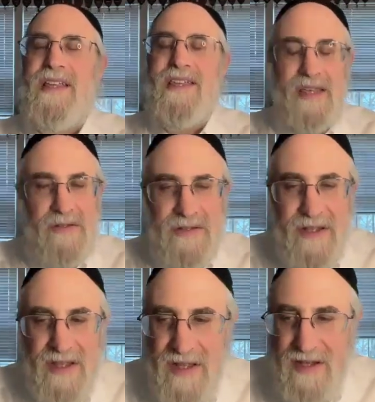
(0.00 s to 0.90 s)

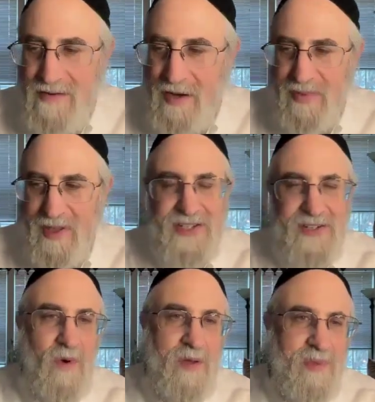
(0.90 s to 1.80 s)
killed, right, because
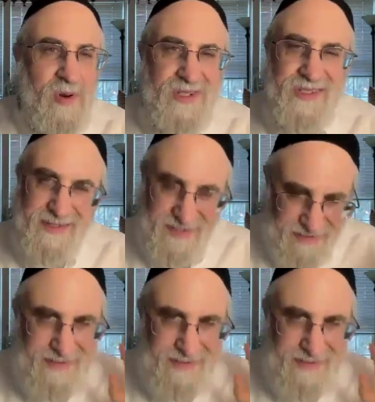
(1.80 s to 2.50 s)
of one person.